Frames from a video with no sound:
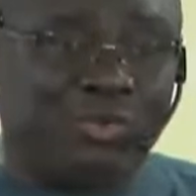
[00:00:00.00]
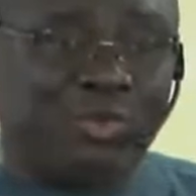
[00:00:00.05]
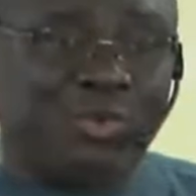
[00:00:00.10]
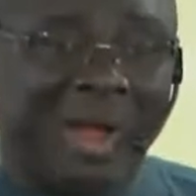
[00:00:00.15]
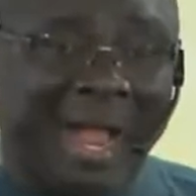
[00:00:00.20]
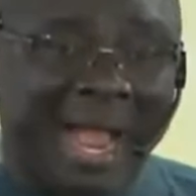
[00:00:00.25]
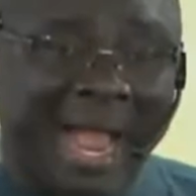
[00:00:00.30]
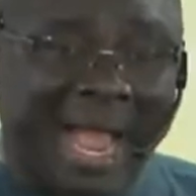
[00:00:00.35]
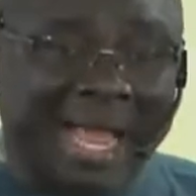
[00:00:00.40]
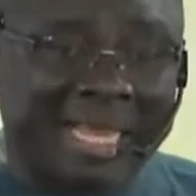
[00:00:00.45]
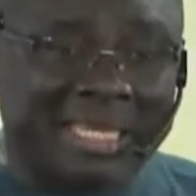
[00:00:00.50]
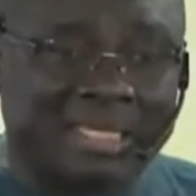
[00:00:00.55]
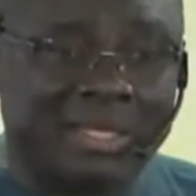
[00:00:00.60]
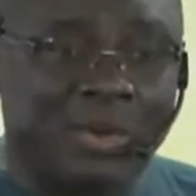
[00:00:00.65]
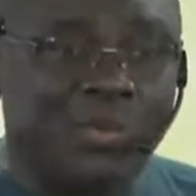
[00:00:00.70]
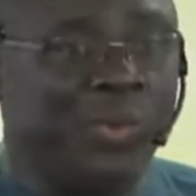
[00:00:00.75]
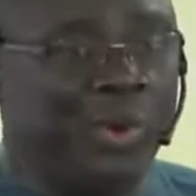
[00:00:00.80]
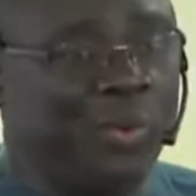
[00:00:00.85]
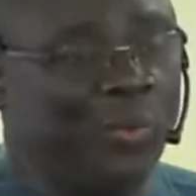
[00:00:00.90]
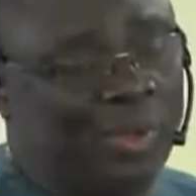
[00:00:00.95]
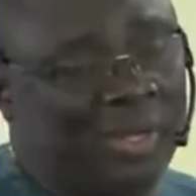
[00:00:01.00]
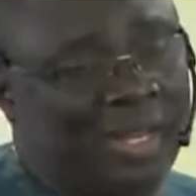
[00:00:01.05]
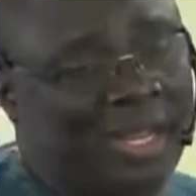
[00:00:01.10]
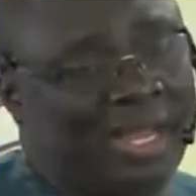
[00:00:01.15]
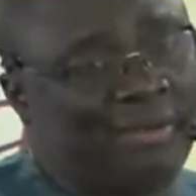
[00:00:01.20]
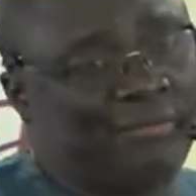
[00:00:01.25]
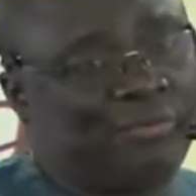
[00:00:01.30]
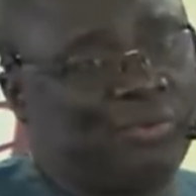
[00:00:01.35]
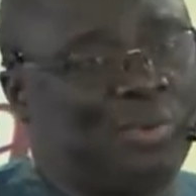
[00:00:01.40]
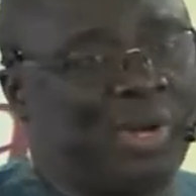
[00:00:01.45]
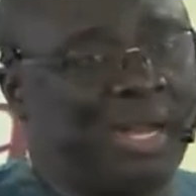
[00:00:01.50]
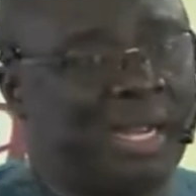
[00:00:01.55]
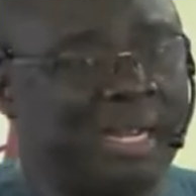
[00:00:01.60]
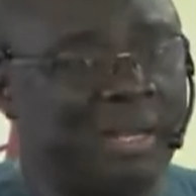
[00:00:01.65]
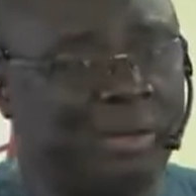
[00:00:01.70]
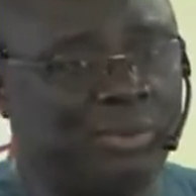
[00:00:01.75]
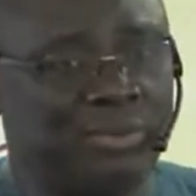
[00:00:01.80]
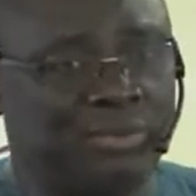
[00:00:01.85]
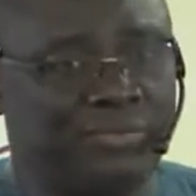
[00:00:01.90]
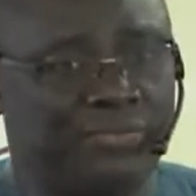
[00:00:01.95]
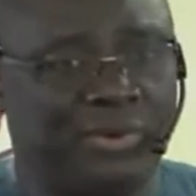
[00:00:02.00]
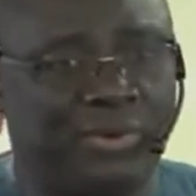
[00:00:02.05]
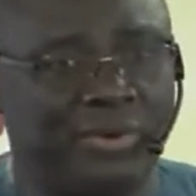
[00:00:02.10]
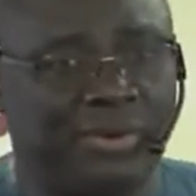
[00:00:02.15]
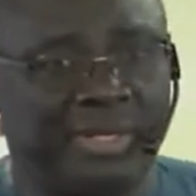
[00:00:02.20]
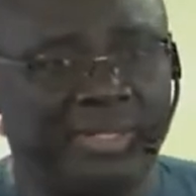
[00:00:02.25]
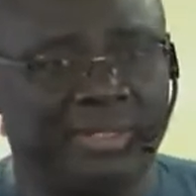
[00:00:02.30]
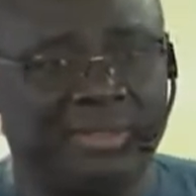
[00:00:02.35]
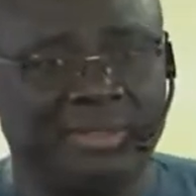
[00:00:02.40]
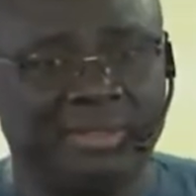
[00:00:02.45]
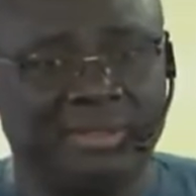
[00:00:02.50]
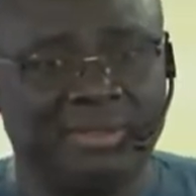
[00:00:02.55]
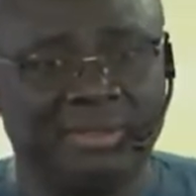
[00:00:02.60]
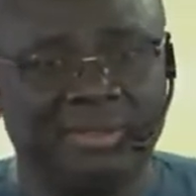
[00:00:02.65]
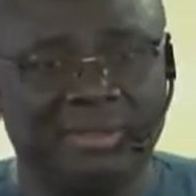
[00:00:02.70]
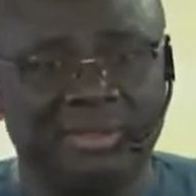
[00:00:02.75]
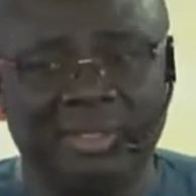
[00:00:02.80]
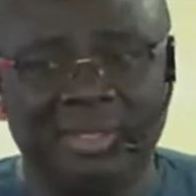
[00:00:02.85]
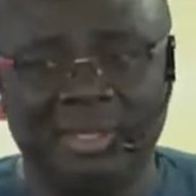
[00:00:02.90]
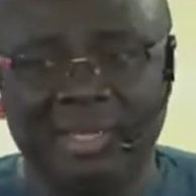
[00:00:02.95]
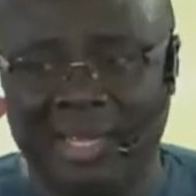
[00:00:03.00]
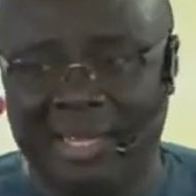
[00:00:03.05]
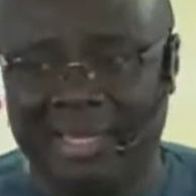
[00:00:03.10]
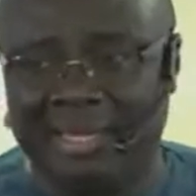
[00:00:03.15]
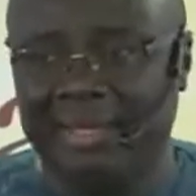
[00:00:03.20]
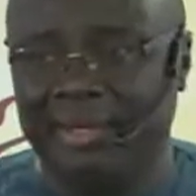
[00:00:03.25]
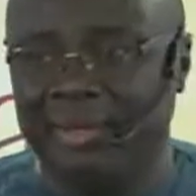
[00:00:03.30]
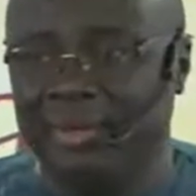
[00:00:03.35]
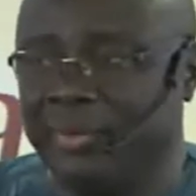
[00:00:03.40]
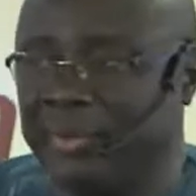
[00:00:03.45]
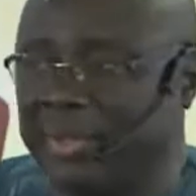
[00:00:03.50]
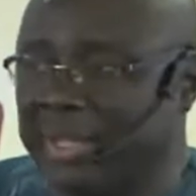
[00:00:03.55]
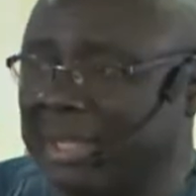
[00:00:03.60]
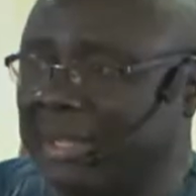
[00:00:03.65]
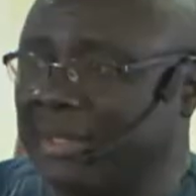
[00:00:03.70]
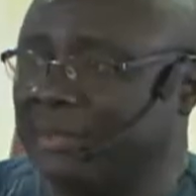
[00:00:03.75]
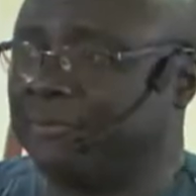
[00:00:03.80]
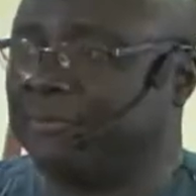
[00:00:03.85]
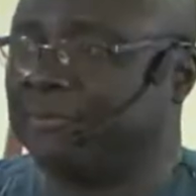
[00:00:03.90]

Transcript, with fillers: to us, we will have to account for it. Hallelujah.